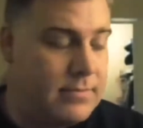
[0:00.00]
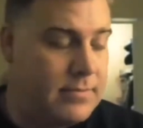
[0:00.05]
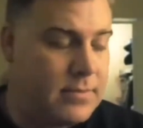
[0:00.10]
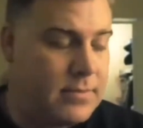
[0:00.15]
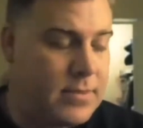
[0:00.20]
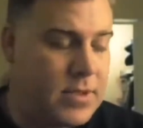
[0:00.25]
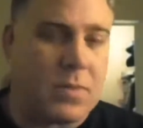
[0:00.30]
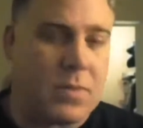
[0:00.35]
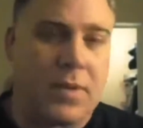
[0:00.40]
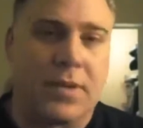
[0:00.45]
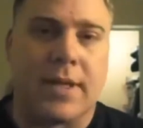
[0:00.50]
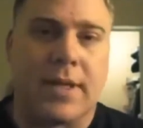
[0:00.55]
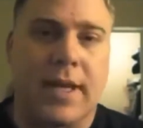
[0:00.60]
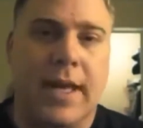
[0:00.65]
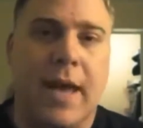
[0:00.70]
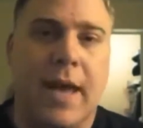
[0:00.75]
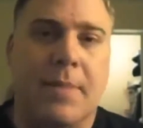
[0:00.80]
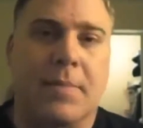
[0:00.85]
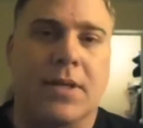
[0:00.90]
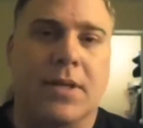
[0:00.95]
just wasn't
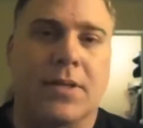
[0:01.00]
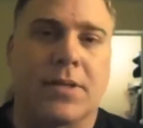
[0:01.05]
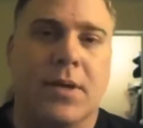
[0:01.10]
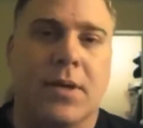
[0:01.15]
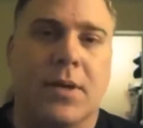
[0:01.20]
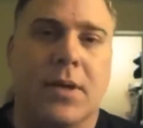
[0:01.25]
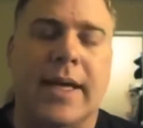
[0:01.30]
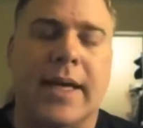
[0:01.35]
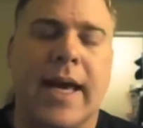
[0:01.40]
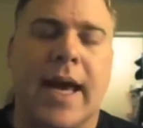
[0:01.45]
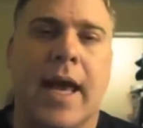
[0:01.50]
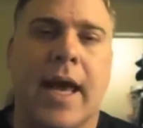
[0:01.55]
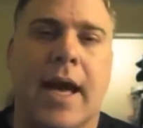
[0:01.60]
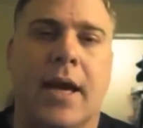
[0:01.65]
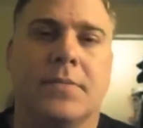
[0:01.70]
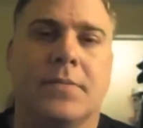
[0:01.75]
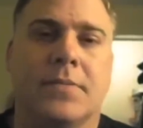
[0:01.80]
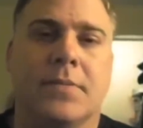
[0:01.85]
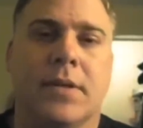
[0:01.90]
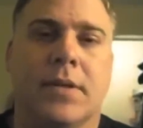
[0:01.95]
happy, so I got
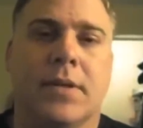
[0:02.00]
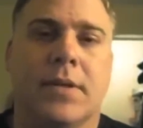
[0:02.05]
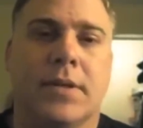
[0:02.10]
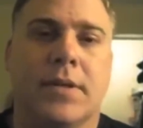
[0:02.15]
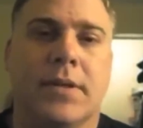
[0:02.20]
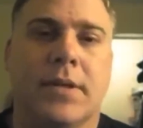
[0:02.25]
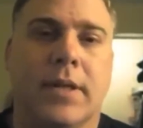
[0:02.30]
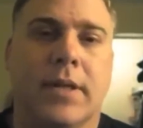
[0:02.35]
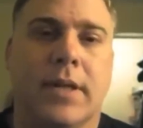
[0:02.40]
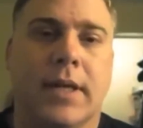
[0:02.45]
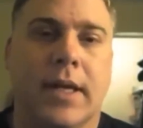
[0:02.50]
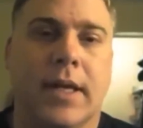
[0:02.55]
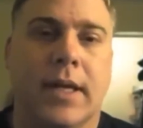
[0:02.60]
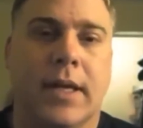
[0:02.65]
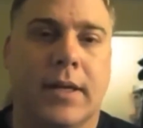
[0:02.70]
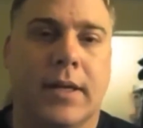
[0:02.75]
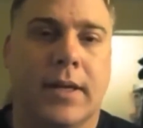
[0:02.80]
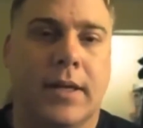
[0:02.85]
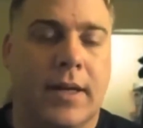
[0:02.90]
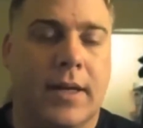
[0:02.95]
out,
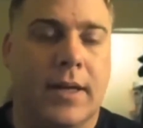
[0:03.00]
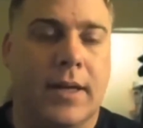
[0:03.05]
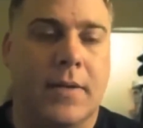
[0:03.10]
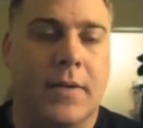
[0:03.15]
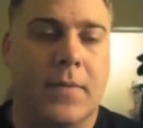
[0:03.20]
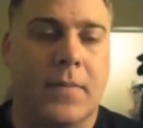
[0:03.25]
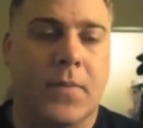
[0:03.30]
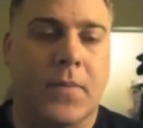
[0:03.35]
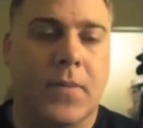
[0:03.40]
and